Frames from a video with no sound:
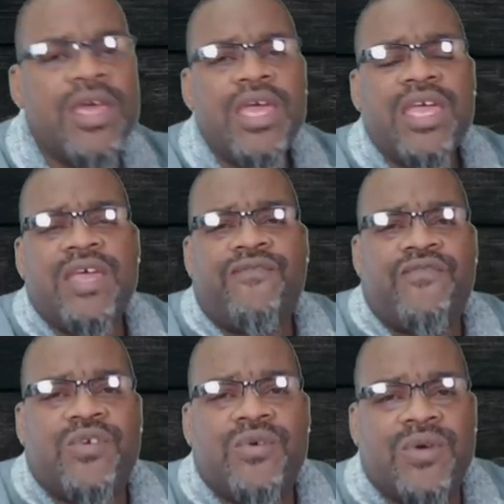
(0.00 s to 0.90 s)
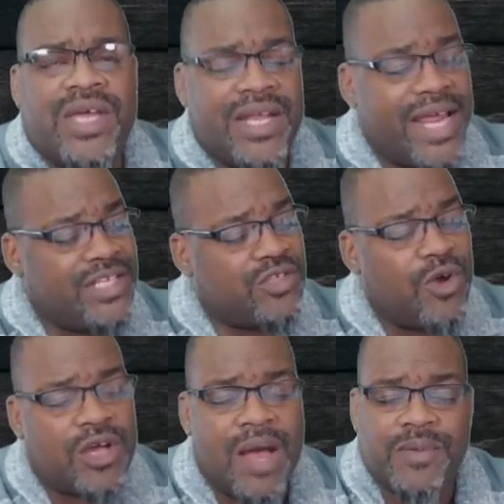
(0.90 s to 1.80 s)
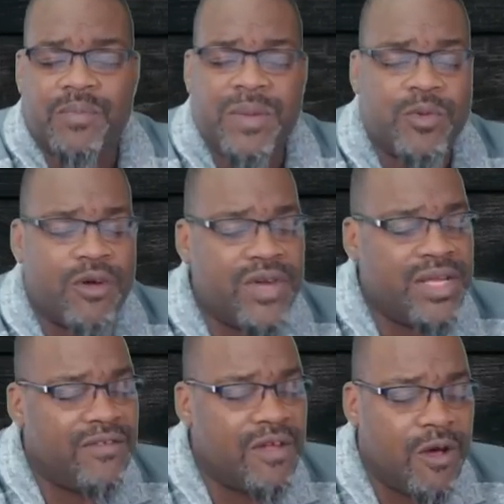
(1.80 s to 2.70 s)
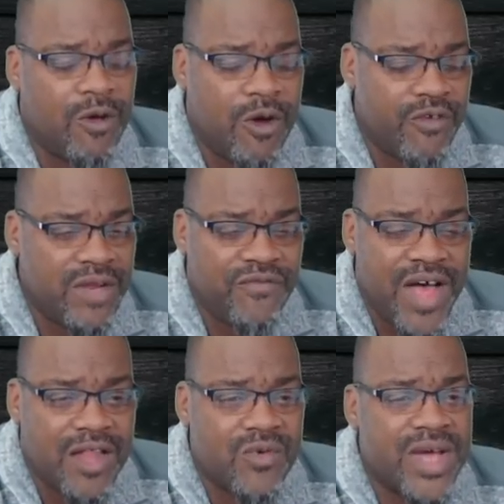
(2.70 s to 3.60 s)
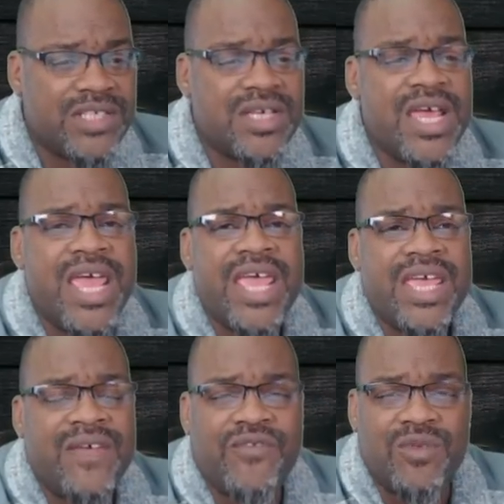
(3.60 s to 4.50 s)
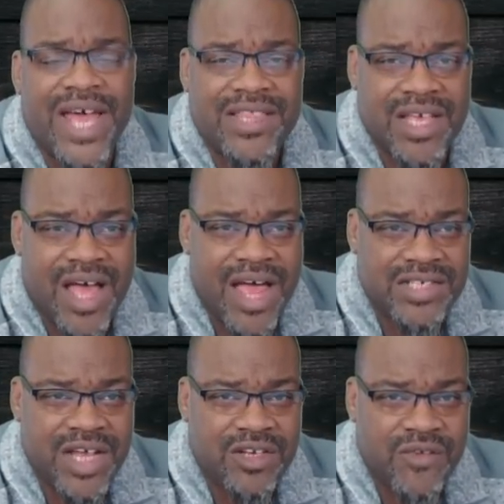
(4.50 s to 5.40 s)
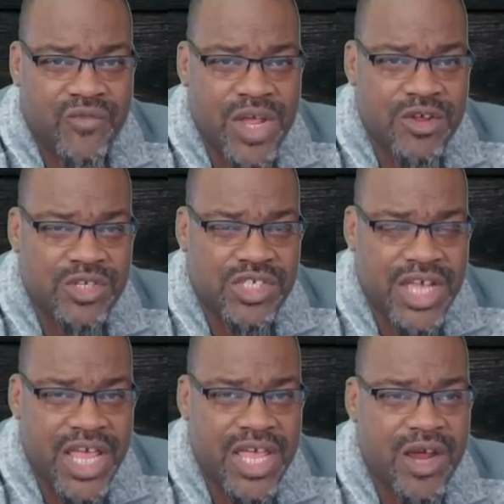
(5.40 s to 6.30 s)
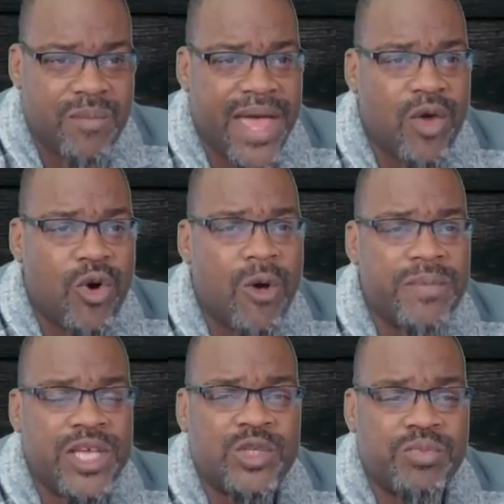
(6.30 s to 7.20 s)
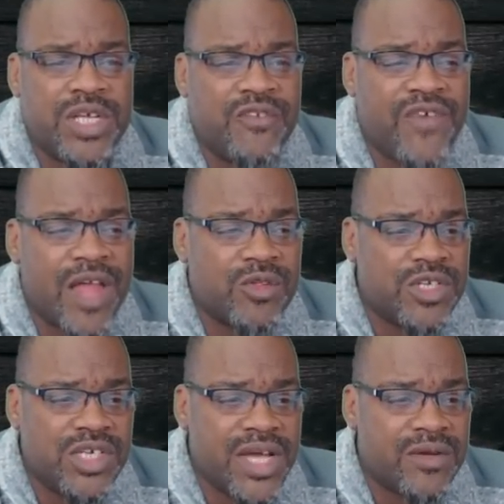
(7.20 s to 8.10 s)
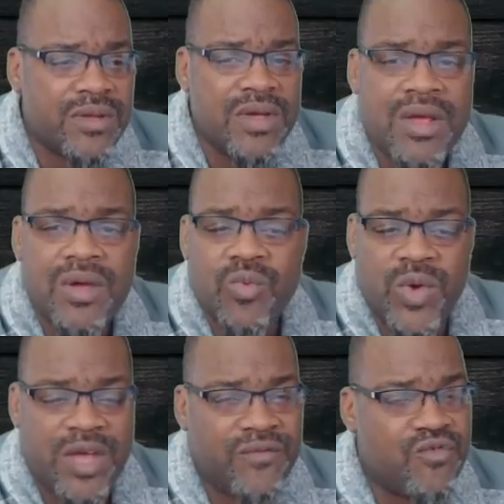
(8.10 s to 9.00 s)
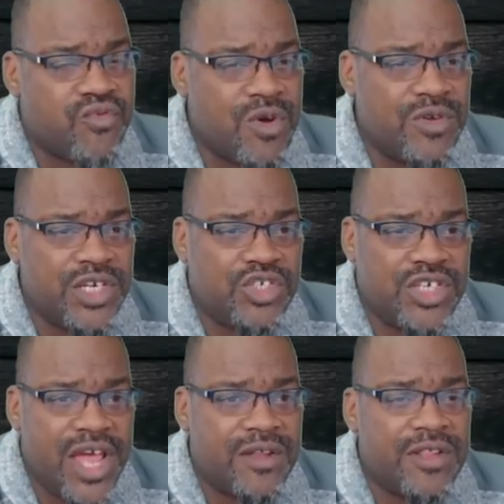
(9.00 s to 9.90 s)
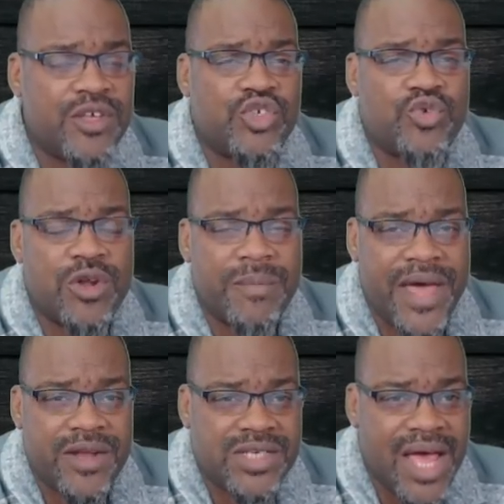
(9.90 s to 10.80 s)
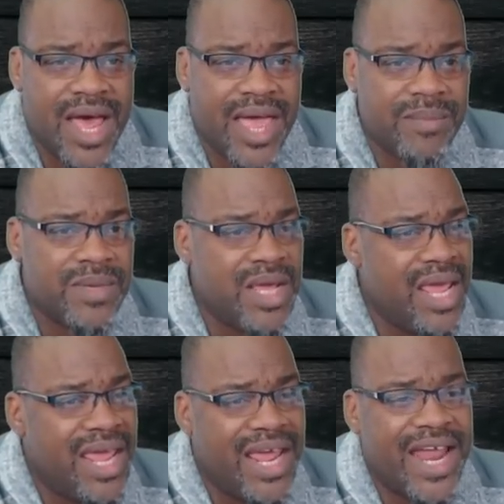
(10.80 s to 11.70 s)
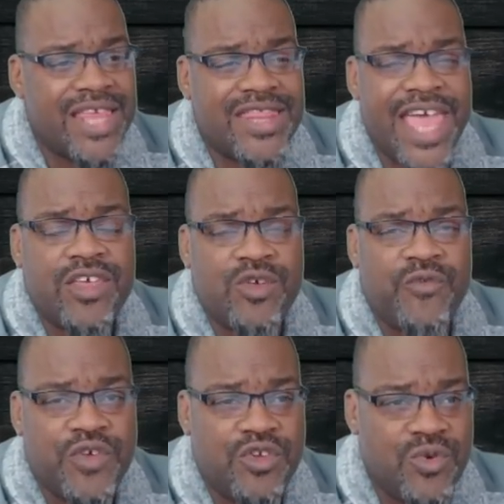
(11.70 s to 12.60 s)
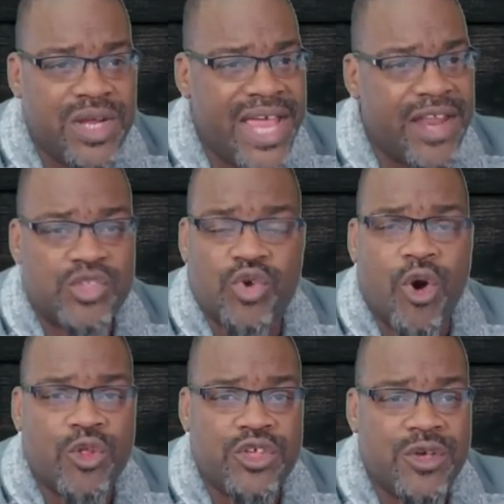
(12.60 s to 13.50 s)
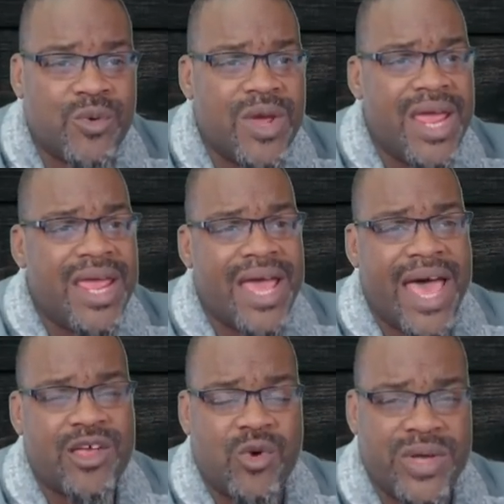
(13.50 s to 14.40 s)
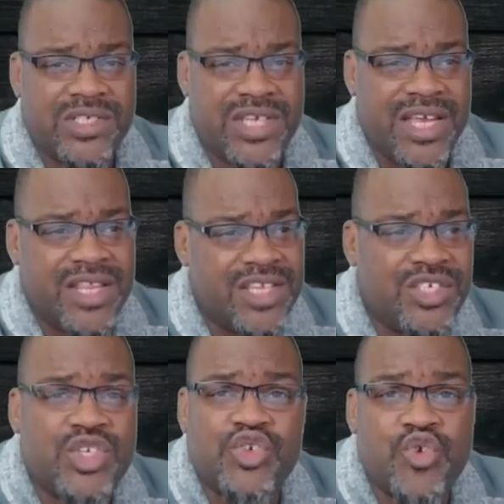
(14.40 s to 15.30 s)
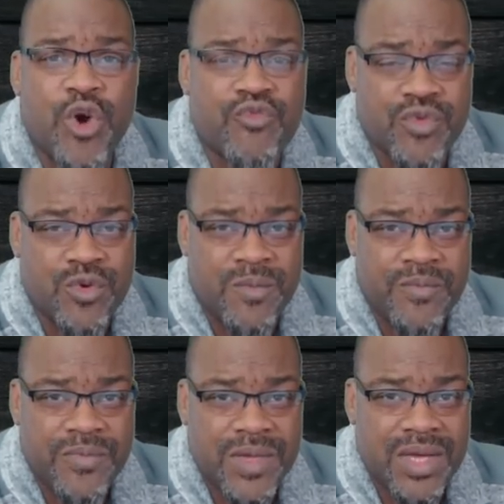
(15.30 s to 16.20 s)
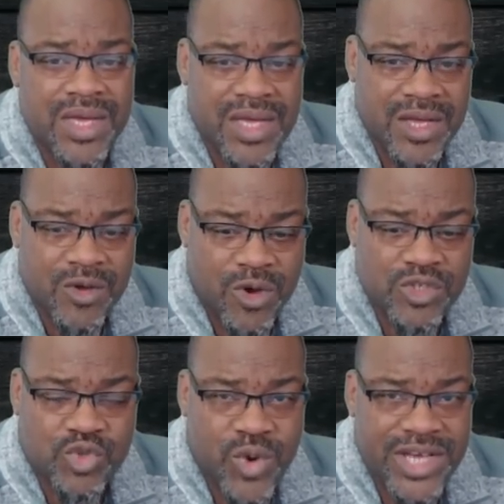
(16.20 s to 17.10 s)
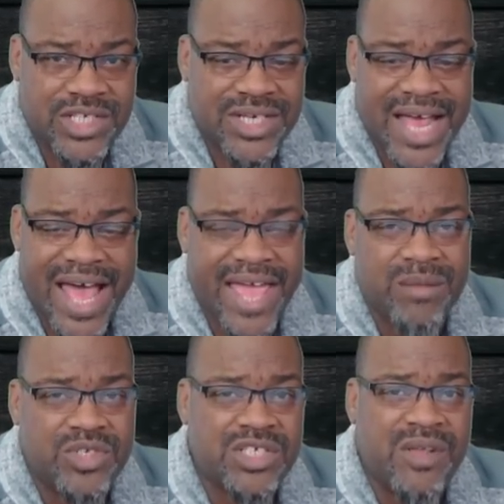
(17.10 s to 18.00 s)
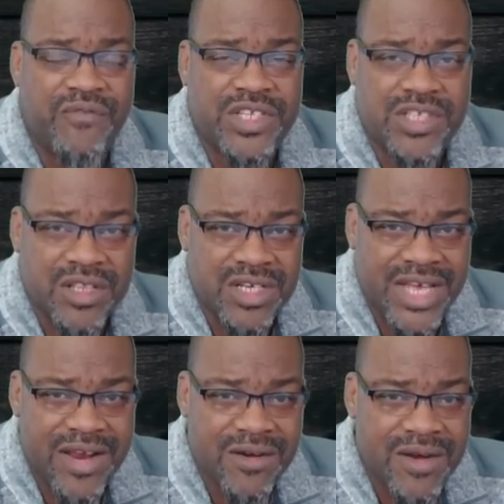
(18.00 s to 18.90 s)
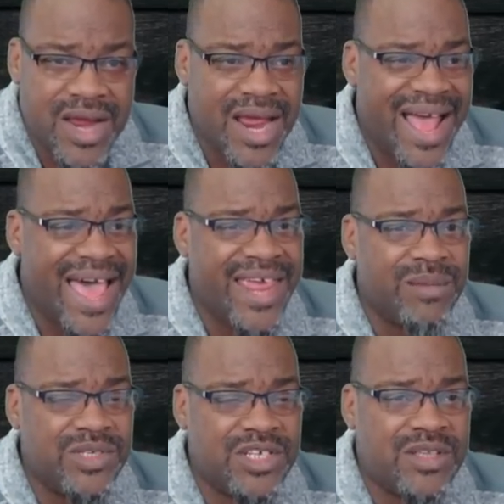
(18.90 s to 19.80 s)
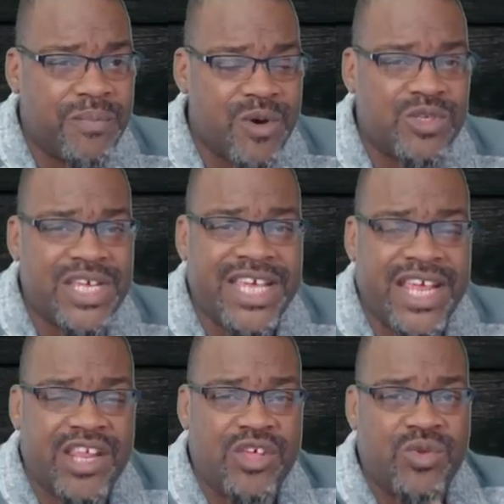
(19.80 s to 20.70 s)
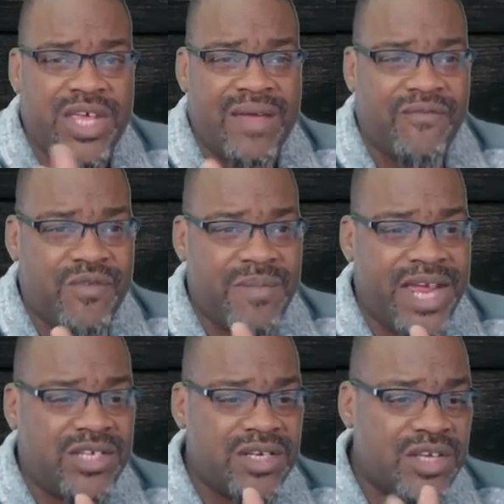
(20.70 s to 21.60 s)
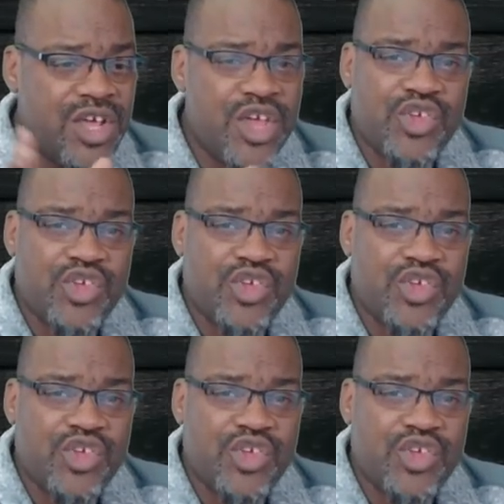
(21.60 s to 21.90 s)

If you, and I saw a couple of people already already follow us, if you like the content of what you're seeing here, by all means, please follow the channel. We have grown this channel in a short amount of time, and I thank you for doing that. It's all you. I always say that this is your room. On Twitch, I am just a facilitator. I am just the person getting you the information.